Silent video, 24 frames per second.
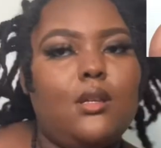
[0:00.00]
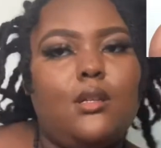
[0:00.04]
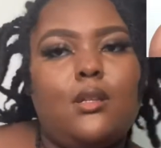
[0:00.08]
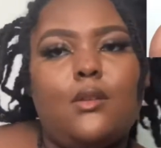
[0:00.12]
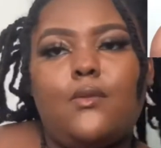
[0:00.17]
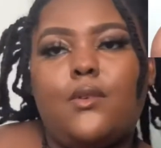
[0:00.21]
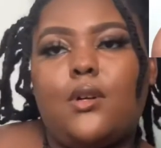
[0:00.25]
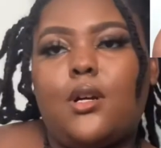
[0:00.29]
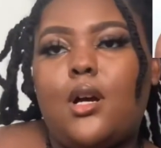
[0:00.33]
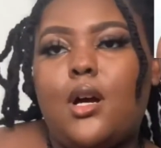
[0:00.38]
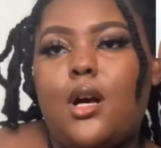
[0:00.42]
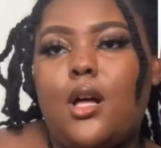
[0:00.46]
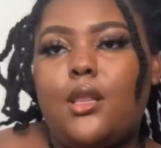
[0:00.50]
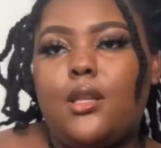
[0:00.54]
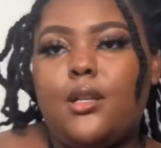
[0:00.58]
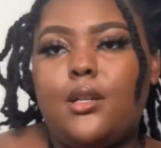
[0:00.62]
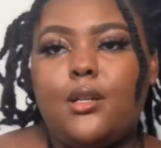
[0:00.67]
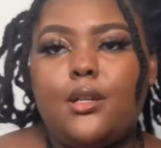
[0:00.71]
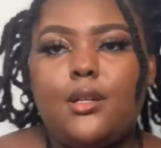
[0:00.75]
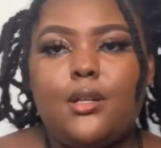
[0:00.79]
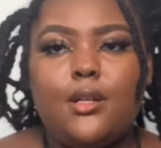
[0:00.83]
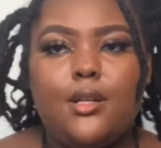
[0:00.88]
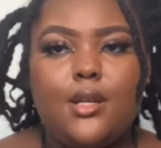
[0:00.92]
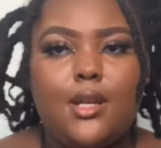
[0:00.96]
And
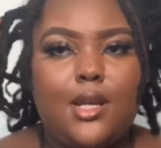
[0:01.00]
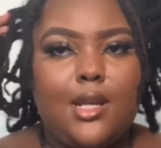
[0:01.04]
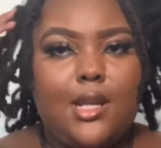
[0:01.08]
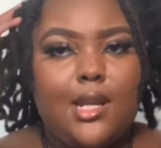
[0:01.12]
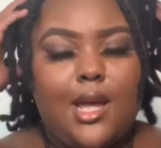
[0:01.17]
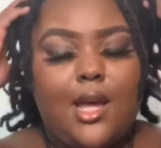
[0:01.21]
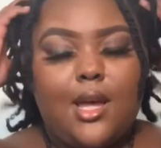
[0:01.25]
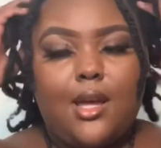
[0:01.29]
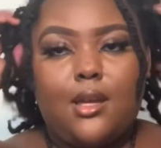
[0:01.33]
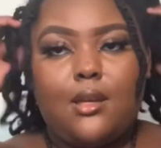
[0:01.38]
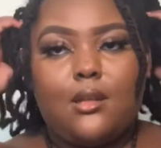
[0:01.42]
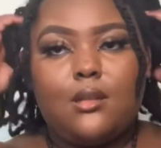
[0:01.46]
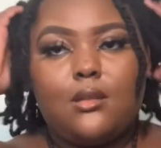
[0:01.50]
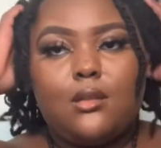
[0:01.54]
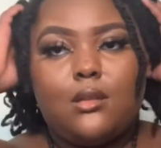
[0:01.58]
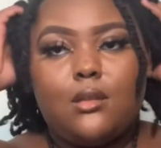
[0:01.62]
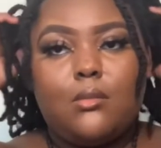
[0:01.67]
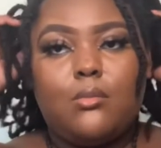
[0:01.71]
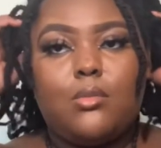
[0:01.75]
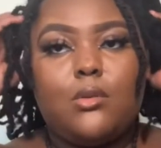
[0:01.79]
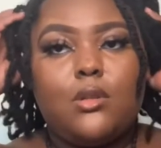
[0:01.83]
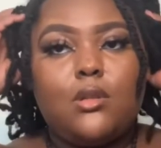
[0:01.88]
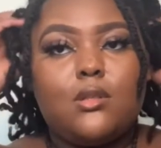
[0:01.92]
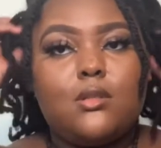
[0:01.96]
right now I'm just
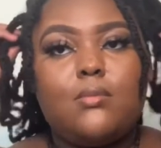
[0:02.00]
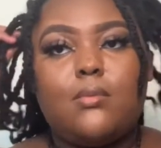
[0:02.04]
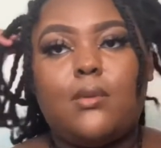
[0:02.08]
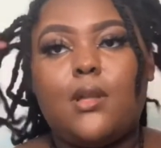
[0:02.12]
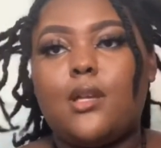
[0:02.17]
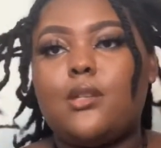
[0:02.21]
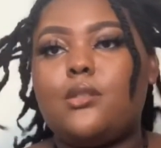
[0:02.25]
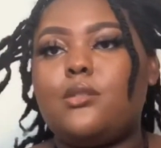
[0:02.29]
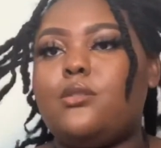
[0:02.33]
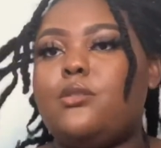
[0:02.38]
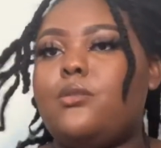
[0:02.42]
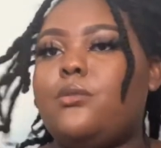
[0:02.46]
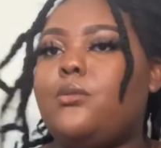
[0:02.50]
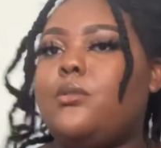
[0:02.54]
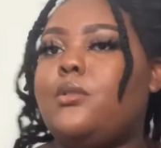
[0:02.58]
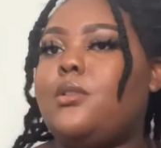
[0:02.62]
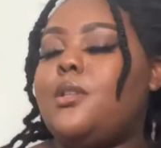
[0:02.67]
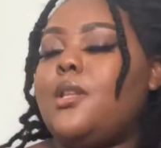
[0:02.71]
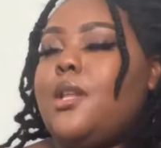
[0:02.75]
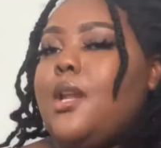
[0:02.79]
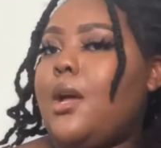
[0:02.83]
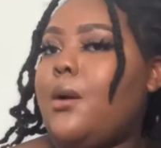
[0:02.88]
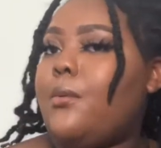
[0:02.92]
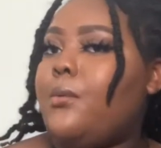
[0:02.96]
explaining
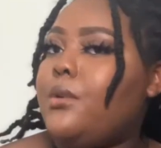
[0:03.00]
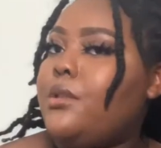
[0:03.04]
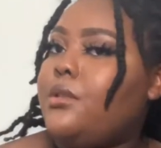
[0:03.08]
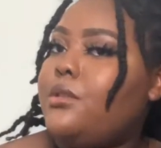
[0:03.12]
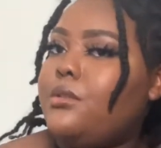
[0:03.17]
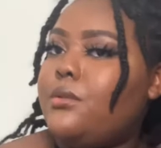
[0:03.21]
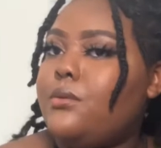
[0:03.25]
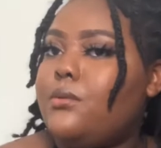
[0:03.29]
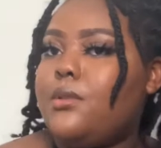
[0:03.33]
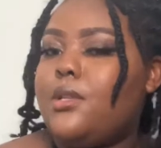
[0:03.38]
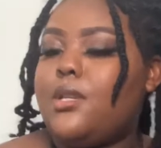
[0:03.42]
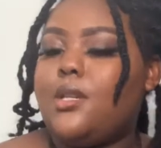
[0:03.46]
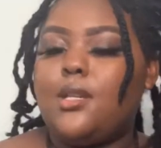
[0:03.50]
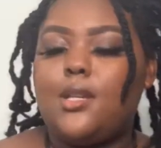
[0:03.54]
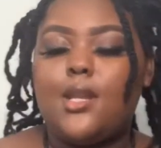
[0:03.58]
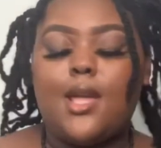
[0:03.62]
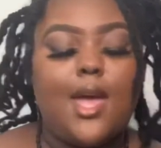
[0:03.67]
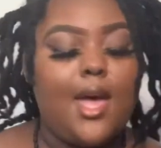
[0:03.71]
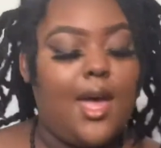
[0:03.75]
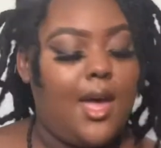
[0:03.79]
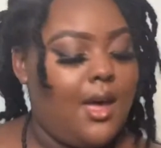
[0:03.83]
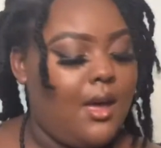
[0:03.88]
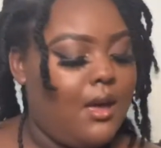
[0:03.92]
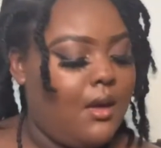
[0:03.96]
how I was
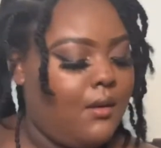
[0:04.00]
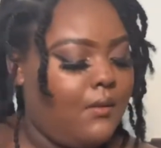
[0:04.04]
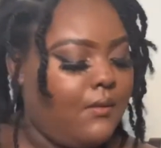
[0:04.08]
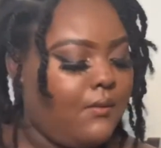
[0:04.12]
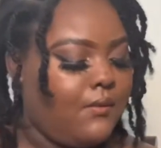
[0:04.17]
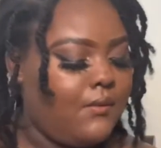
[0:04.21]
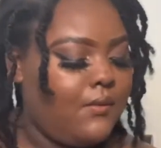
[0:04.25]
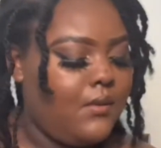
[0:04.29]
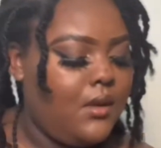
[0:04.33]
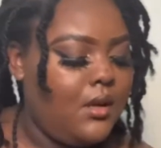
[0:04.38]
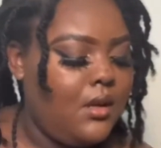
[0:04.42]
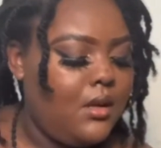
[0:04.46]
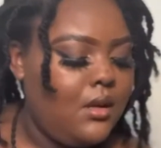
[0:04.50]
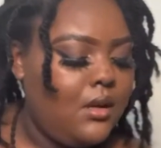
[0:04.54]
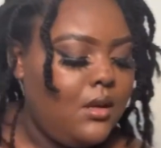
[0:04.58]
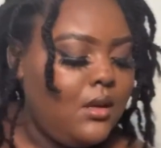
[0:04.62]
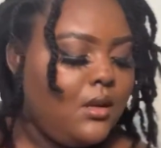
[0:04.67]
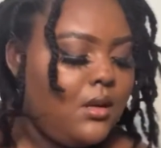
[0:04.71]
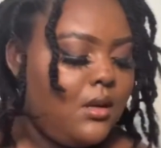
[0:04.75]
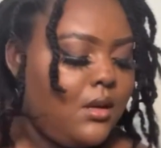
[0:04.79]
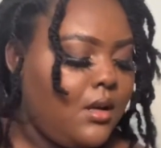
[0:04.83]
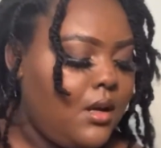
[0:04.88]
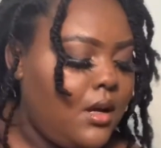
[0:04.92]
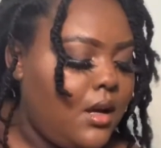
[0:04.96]
researching a lot of ways
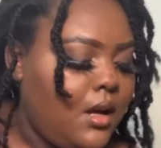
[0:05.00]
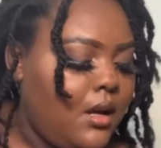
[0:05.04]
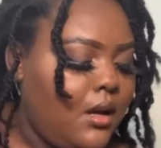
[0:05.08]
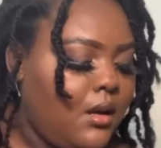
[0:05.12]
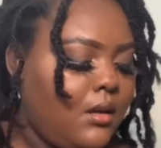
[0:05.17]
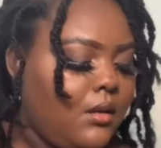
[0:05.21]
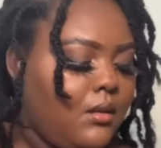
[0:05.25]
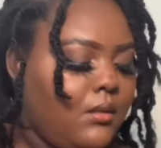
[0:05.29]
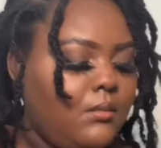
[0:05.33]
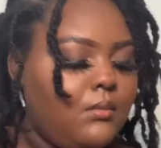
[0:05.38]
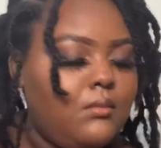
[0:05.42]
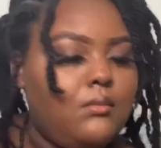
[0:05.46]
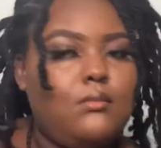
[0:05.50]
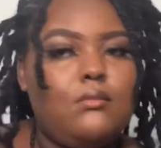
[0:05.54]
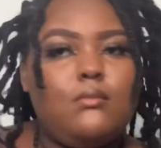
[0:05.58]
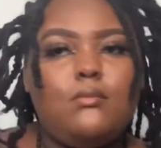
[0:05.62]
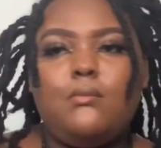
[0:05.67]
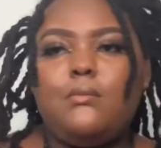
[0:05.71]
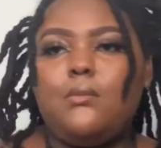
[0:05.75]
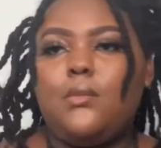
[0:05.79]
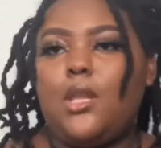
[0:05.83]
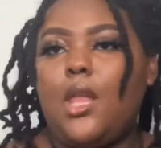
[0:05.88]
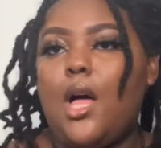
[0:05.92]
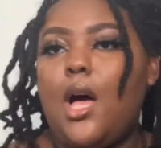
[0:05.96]
to install these
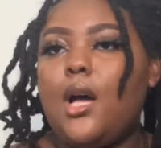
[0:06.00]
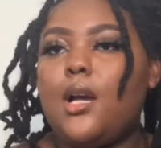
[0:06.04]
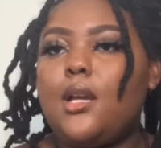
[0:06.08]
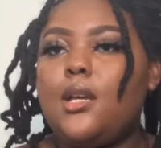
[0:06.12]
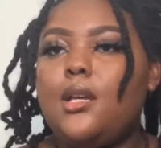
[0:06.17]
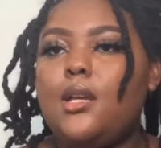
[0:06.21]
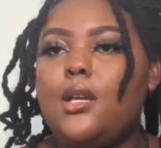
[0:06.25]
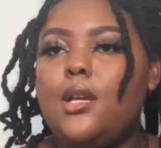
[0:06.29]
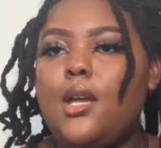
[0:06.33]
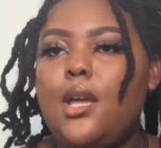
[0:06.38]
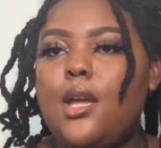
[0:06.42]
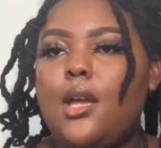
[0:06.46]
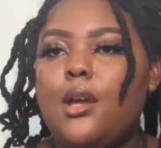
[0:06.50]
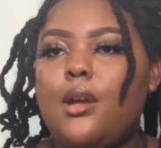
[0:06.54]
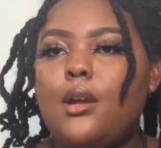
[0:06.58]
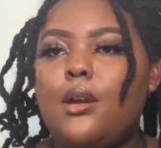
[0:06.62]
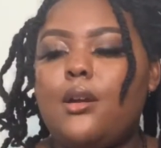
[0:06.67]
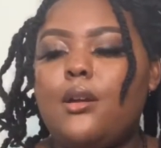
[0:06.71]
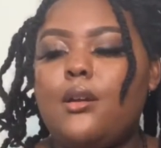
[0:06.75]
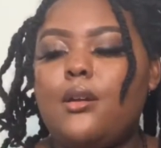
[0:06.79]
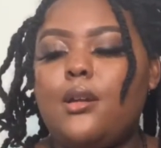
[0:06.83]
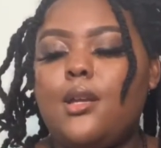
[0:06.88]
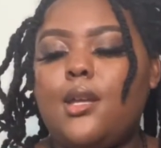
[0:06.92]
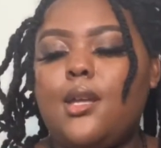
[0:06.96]
locks, and I
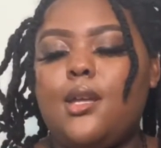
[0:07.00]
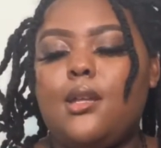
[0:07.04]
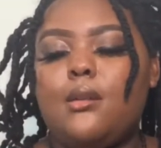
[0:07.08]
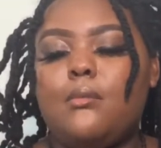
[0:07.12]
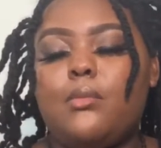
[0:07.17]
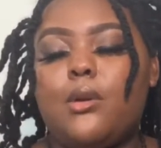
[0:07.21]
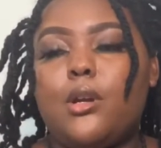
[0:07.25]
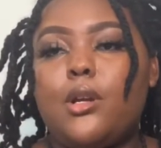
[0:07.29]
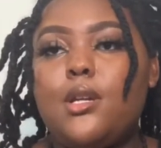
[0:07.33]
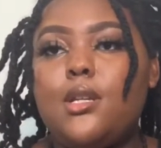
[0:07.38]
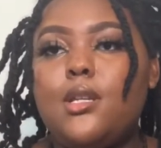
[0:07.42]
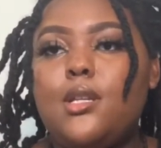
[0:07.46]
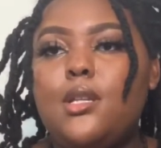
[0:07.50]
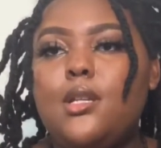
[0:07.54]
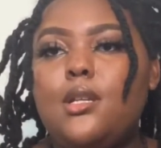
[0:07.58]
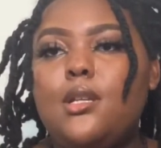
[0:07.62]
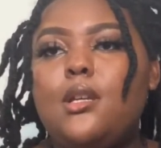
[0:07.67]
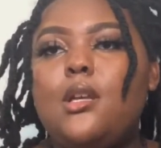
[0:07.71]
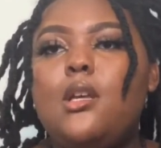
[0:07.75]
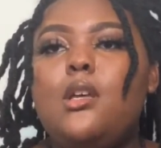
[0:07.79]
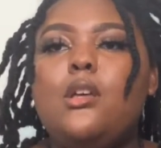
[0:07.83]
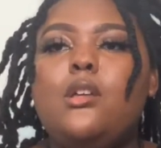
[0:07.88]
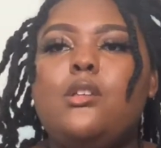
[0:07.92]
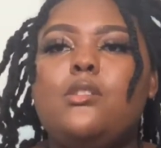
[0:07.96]
literally
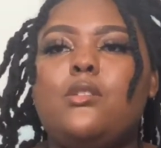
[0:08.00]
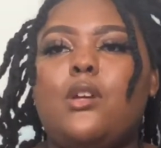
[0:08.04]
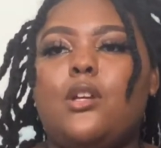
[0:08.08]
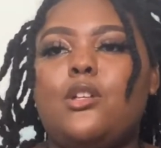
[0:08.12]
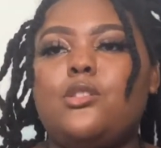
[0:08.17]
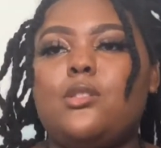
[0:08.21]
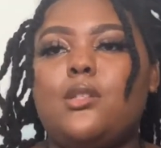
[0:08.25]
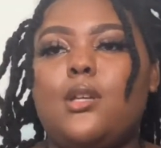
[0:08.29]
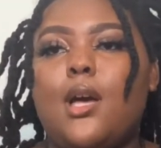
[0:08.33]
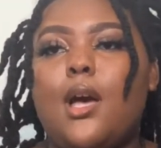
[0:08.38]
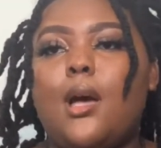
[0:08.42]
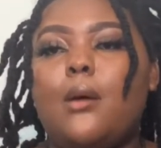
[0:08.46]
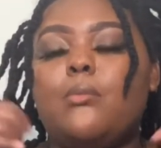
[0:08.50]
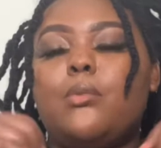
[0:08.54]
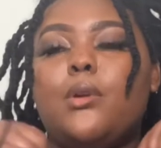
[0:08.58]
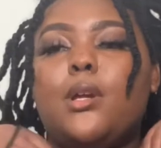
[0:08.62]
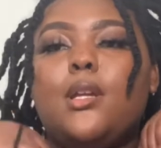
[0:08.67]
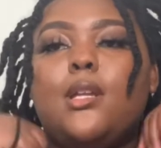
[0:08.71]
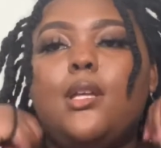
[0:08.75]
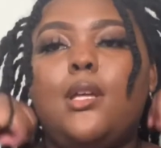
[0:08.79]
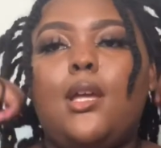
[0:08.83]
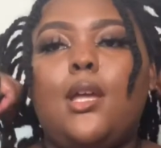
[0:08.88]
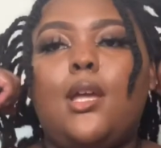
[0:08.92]
could not find one.